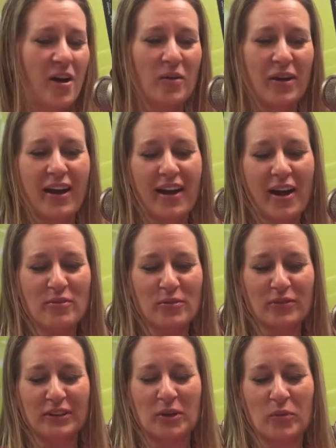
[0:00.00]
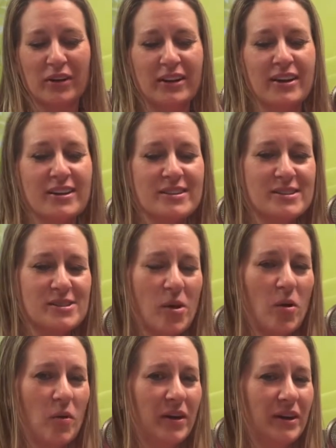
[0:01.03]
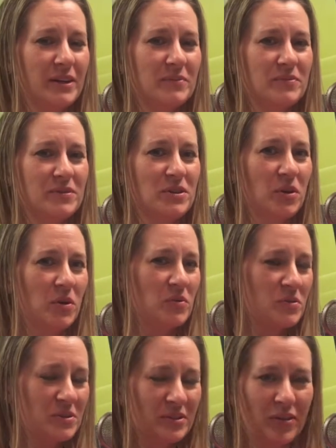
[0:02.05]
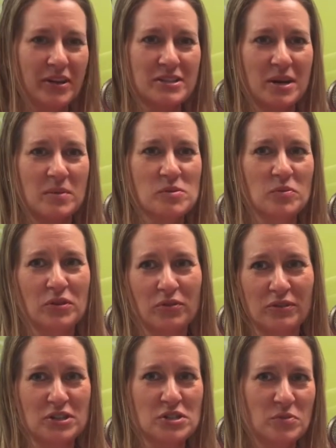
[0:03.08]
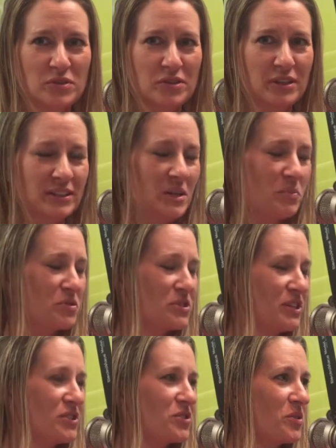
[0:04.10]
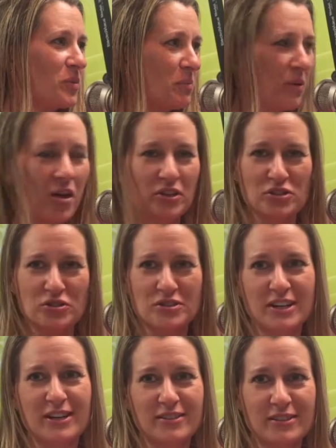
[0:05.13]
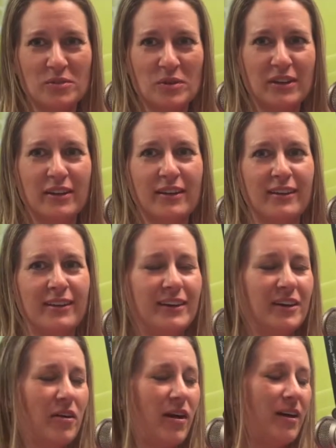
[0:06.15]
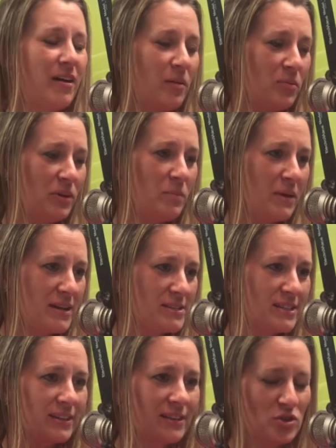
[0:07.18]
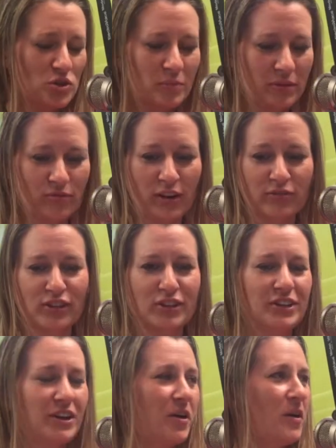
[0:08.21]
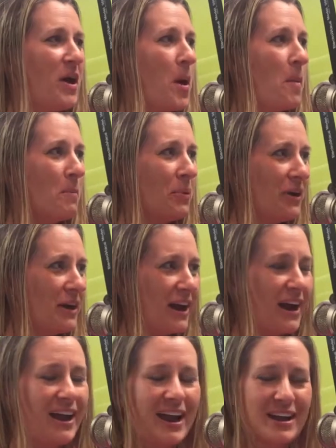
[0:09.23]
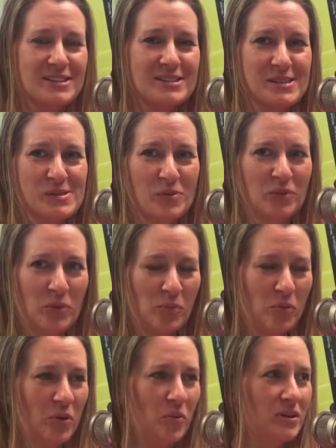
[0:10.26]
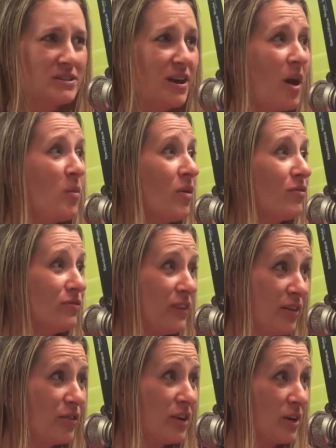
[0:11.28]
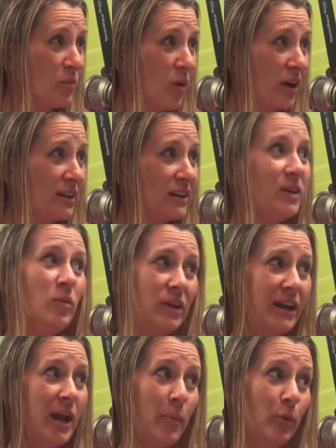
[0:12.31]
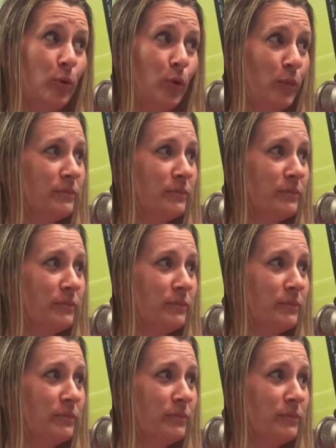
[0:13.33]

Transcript: Oh, I have a funny one. So, a lot of times when you're finished with the cleaning procedure, we polish your teeth, and I'm pretty basic. Here's your mint flavor, But I asked this one little boy one time what flavor he wanted. He wanted hamburger.